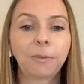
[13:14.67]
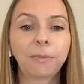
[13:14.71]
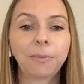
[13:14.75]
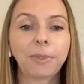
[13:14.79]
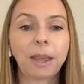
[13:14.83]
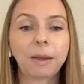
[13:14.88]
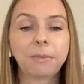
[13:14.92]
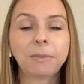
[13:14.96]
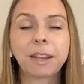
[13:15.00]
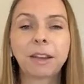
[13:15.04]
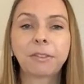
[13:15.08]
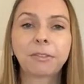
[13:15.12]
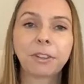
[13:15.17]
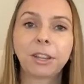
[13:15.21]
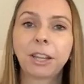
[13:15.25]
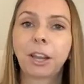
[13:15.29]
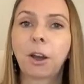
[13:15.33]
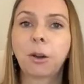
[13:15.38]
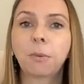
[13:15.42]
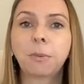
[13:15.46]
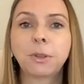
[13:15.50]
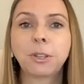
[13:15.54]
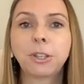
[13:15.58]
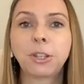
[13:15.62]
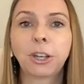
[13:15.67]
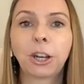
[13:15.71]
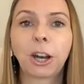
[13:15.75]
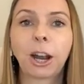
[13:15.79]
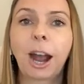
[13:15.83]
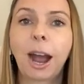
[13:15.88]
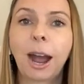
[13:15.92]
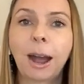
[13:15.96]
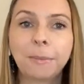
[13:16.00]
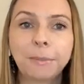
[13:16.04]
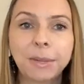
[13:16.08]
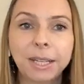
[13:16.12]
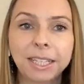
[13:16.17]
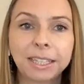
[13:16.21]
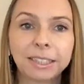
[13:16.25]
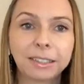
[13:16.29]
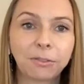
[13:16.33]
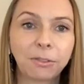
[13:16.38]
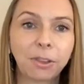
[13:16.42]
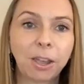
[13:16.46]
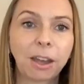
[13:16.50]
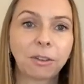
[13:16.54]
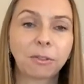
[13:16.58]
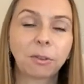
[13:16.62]
I'm definitely open to your comments.
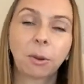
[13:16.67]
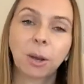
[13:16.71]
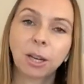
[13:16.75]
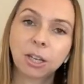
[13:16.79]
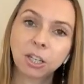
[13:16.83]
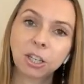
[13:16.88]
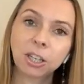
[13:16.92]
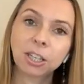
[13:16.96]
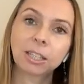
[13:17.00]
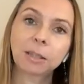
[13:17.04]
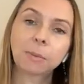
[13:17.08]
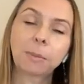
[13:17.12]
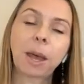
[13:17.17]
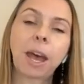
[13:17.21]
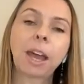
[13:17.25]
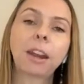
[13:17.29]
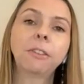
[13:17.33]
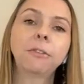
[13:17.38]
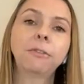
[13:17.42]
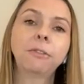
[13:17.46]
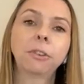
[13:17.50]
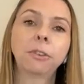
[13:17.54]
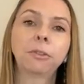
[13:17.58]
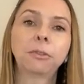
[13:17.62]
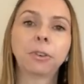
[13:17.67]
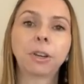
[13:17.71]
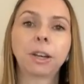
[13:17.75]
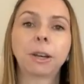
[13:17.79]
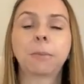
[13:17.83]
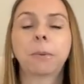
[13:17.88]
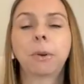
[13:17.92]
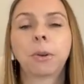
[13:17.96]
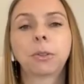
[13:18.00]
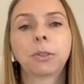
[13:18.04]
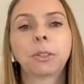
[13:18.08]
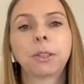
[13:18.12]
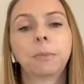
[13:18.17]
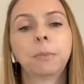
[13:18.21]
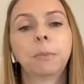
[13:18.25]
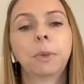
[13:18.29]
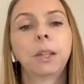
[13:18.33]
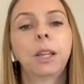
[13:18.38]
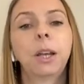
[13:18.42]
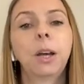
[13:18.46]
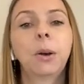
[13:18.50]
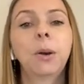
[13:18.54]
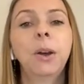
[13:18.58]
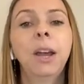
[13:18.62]
If you have questions about it, feel free to post them
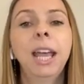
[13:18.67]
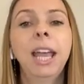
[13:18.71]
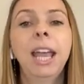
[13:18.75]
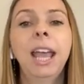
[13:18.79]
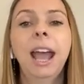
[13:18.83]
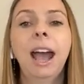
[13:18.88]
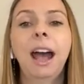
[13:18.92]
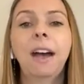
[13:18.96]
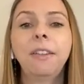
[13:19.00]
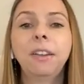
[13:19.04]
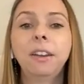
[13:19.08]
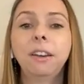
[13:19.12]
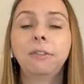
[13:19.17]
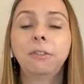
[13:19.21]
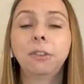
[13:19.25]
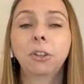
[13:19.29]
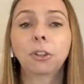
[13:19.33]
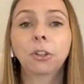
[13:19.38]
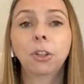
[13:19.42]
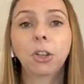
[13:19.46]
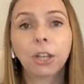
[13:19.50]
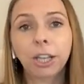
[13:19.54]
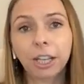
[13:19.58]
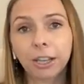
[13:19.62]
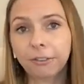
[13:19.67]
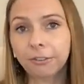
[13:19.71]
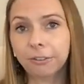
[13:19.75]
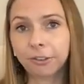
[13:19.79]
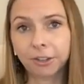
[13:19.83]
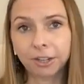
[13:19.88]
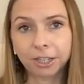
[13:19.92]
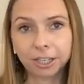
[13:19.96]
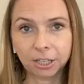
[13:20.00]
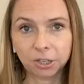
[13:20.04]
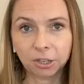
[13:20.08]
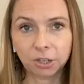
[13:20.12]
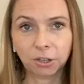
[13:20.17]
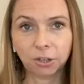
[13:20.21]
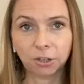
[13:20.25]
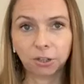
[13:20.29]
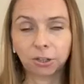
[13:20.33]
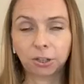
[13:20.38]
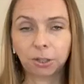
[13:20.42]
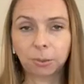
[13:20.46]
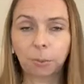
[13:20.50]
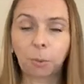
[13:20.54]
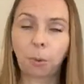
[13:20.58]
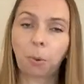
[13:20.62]
below. And then if you're looking for additional
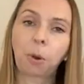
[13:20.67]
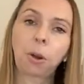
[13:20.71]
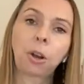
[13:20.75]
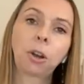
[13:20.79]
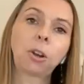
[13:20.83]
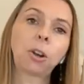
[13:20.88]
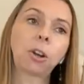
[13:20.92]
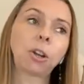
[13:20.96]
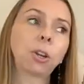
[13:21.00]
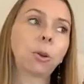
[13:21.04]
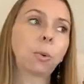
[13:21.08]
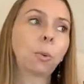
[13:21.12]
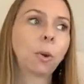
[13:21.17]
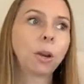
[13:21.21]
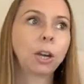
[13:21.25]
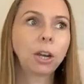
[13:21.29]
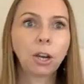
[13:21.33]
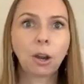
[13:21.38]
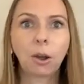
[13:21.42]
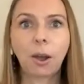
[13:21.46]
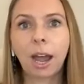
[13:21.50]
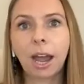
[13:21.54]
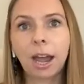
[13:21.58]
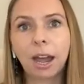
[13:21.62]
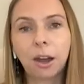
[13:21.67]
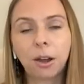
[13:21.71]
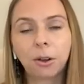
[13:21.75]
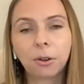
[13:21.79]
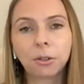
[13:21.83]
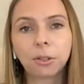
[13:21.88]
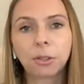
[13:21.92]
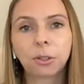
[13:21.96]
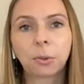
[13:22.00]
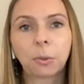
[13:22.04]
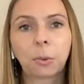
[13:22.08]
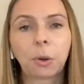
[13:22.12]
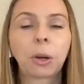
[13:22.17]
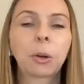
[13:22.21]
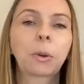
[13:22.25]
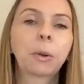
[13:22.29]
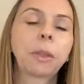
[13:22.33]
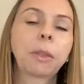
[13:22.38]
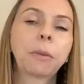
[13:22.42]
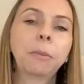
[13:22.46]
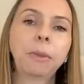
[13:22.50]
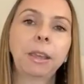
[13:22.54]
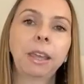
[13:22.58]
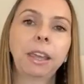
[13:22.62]
support or you want to know how to work
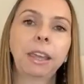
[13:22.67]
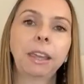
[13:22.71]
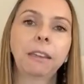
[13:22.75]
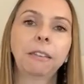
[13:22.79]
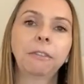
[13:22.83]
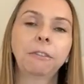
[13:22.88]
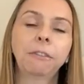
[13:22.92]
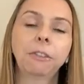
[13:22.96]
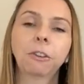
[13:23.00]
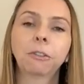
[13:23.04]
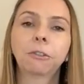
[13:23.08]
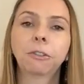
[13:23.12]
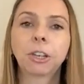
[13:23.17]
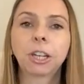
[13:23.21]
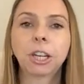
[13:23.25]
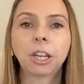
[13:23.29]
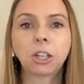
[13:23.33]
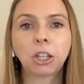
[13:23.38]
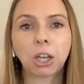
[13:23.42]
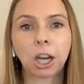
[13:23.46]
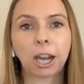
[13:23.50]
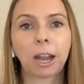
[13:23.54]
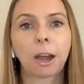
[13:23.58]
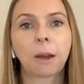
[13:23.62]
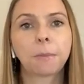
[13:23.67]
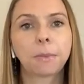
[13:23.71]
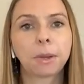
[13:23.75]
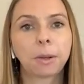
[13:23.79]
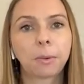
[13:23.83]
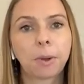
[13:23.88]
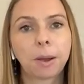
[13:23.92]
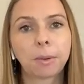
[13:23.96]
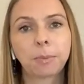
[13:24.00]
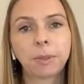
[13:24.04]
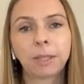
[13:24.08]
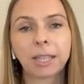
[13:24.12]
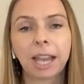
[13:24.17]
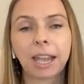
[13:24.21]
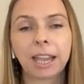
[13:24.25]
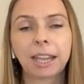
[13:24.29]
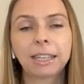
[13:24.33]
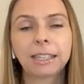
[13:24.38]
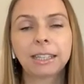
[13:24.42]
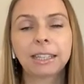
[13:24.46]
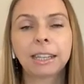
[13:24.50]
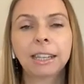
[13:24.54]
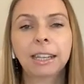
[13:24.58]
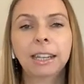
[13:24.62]
with me, feel free to check out my
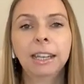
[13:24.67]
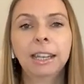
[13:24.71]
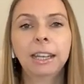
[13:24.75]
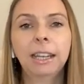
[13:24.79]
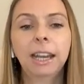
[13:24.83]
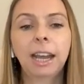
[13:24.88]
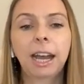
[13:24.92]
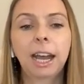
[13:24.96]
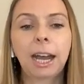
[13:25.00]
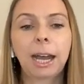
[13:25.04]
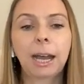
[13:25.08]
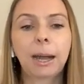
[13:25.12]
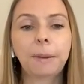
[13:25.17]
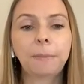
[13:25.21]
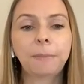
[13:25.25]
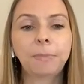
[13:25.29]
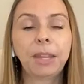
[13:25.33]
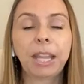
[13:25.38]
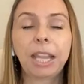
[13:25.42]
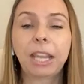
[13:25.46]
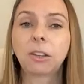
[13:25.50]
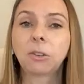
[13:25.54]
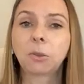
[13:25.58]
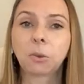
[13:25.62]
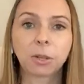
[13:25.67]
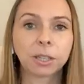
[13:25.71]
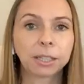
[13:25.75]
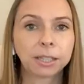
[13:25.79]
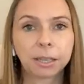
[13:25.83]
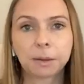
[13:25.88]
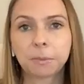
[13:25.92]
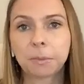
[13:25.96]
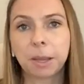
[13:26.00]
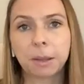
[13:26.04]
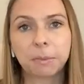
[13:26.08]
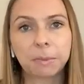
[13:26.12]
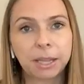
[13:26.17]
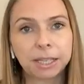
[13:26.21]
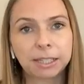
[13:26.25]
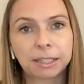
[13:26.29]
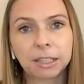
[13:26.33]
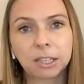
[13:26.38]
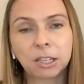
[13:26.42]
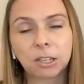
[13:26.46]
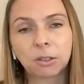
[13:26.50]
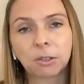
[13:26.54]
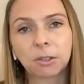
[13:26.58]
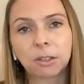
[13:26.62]
website and or send me a
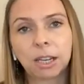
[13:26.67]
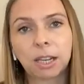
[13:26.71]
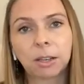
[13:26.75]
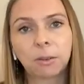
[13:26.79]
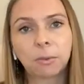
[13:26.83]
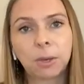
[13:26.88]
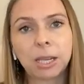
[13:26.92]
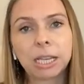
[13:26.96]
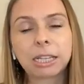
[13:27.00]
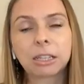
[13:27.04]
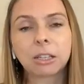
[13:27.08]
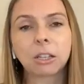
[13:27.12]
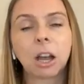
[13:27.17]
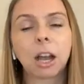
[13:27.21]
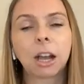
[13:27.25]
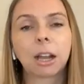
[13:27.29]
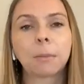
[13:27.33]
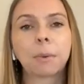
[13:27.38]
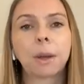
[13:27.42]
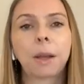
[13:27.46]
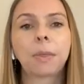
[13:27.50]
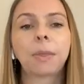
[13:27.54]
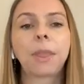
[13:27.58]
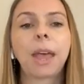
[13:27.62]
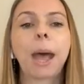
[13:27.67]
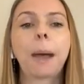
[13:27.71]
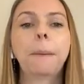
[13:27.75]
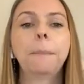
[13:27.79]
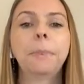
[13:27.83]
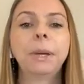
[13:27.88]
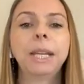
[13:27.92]
message and we can talk about that.